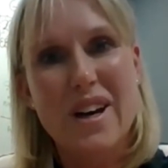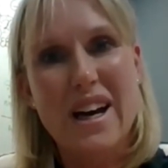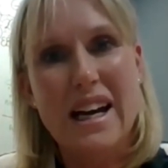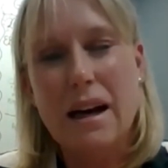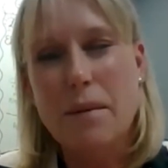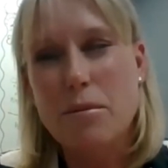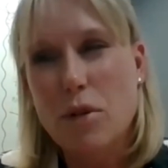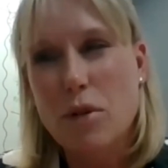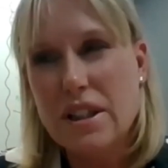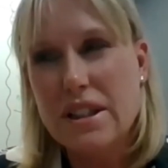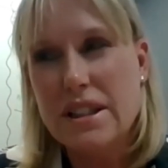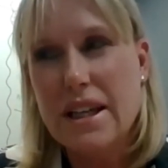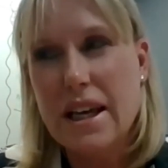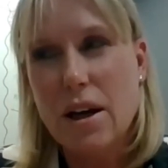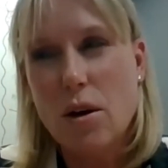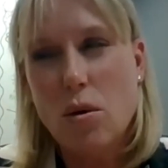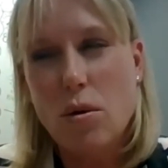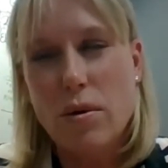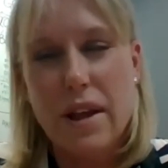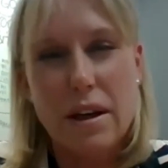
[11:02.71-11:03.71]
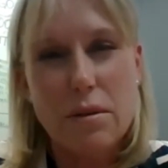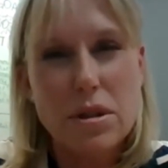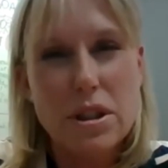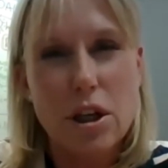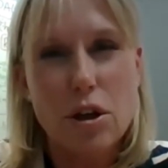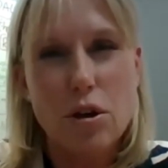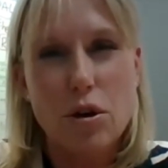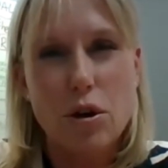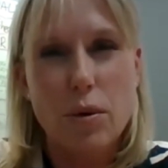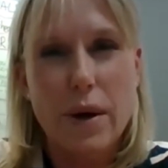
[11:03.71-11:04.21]
And I'm not saying, oh, that
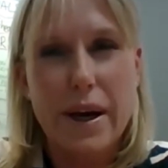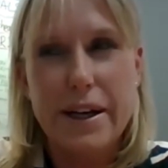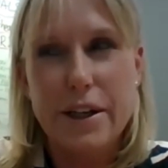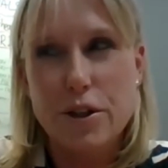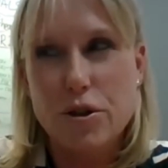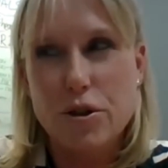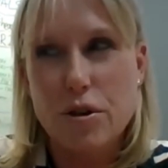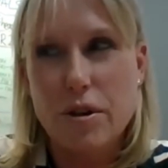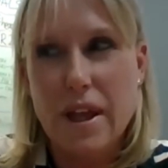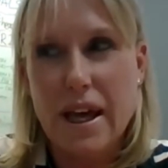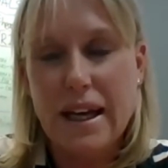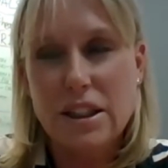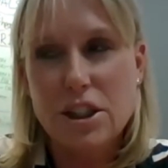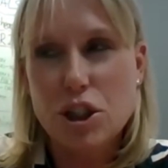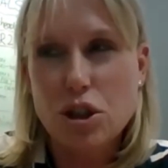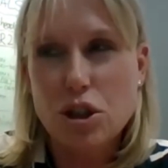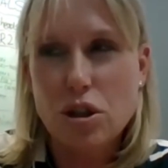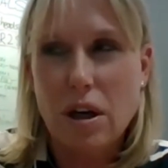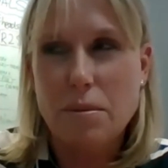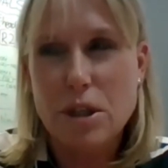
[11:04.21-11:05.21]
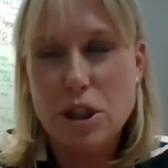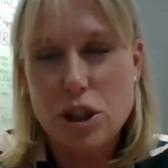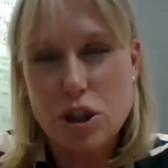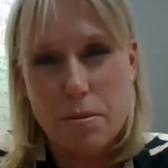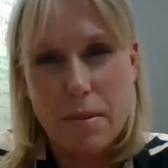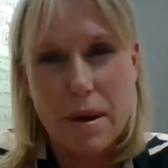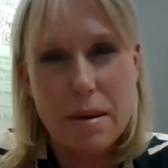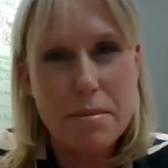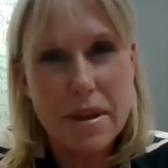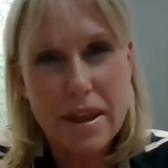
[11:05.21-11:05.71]
was a good way to do that. Sure, I
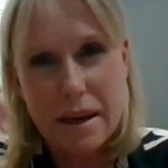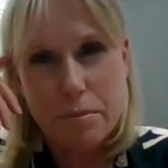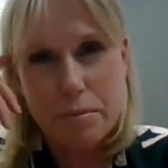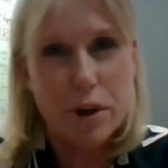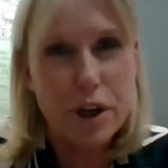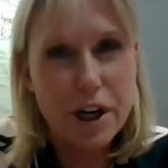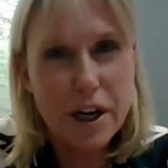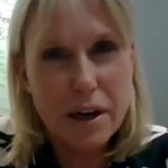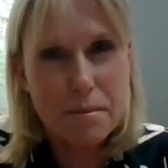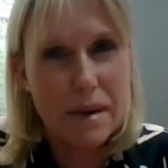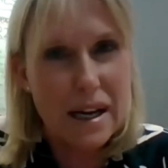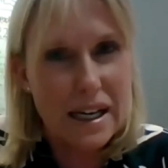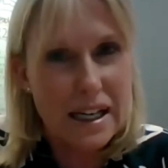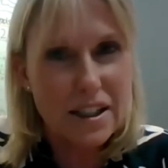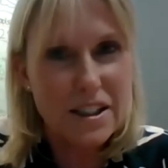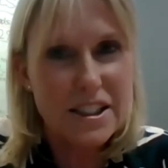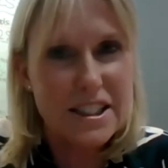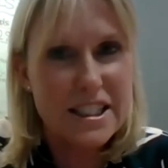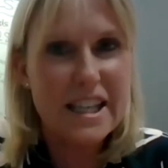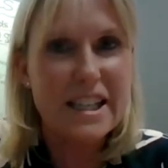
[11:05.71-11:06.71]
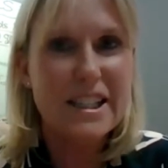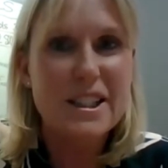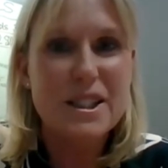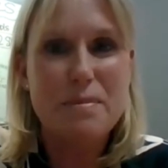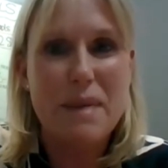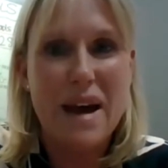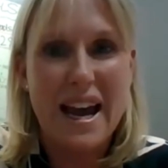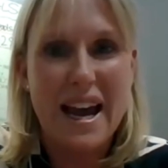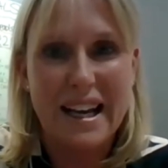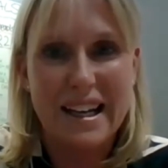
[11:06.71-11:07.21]
must remember that. Put it in my little
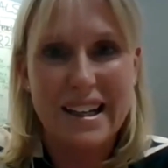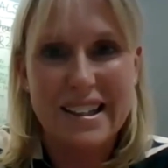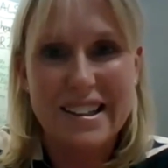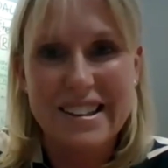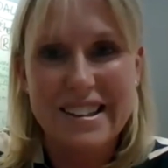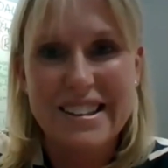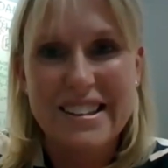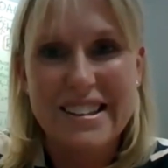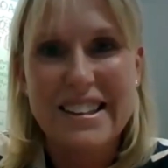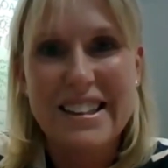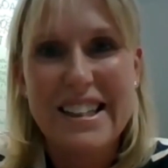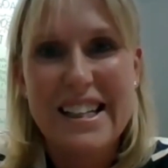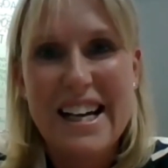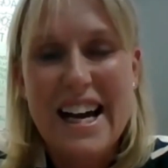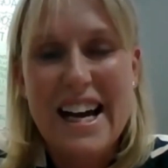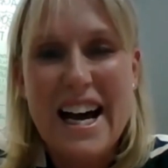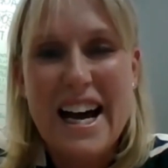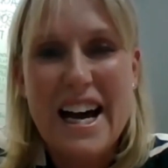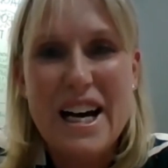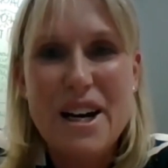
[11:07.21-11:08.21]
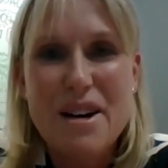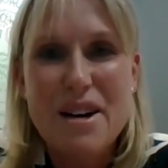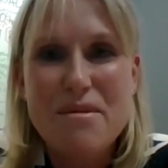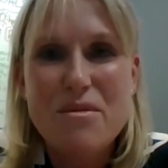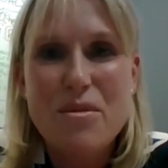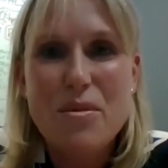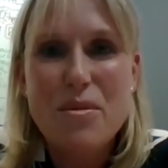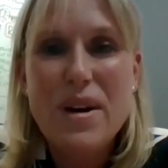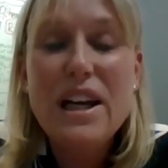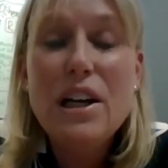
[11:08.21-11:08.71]
skills bank.
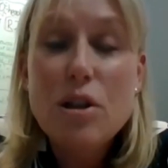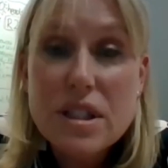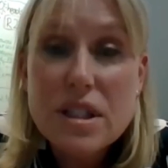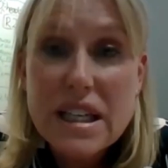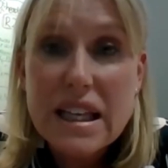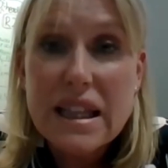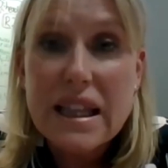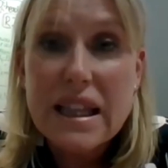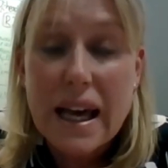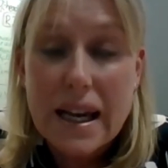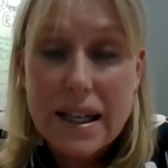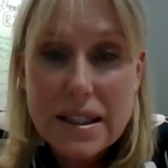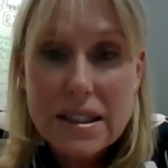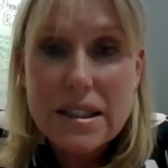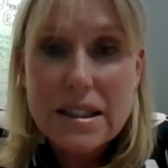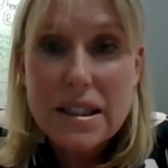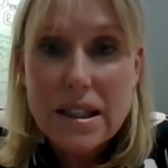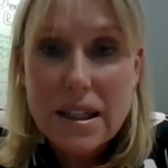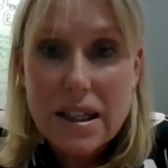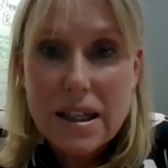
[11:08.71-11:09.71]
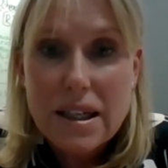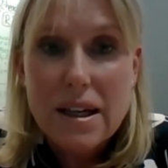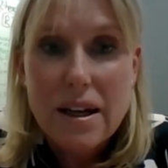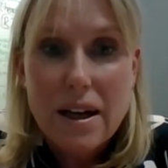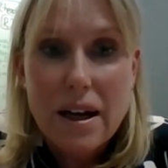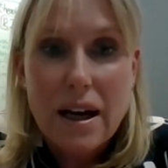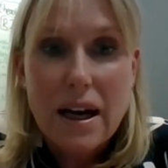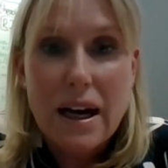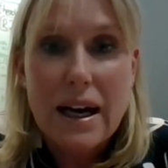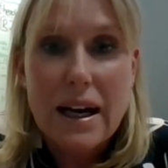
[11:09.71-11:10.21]
We're losing that.
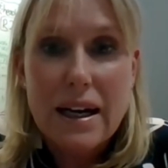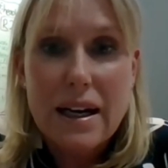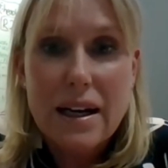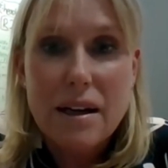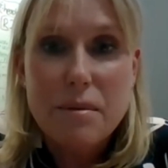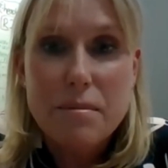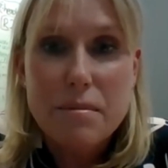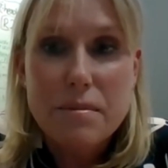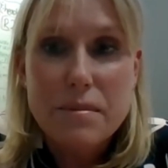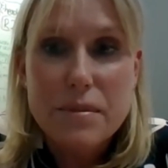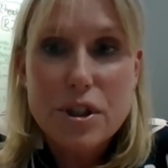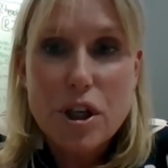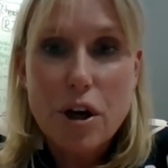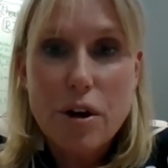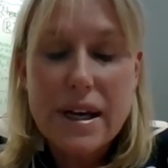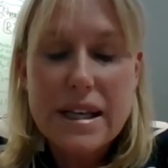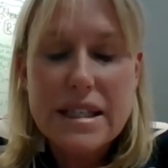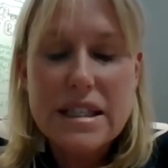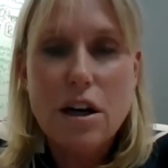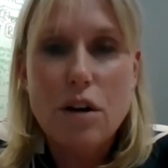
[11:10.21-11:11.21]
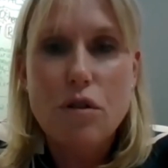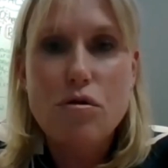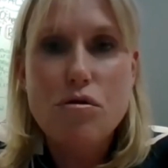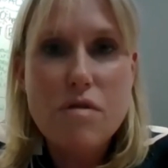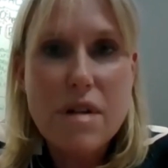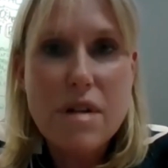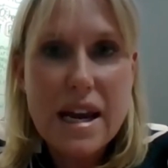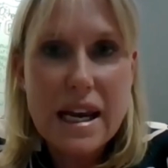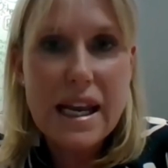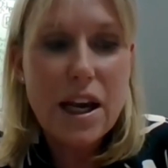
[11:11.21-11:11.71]
So it's a
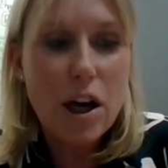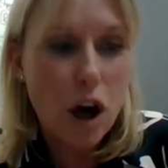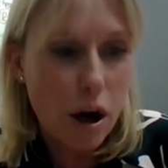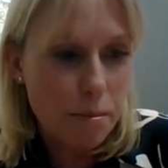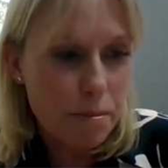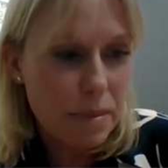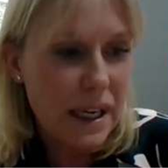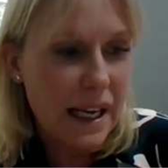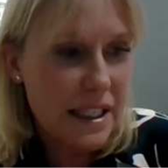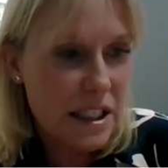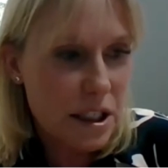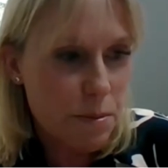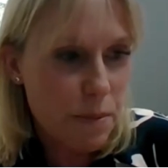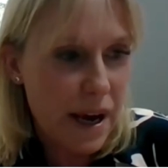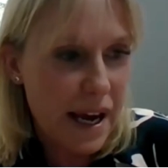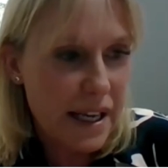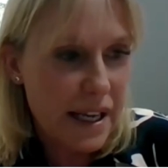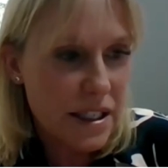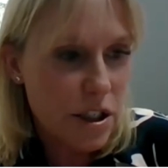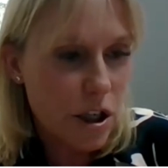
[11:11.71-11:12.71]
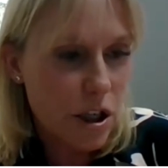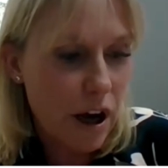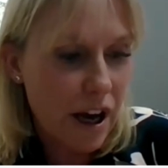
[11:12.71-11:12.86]
really complex space.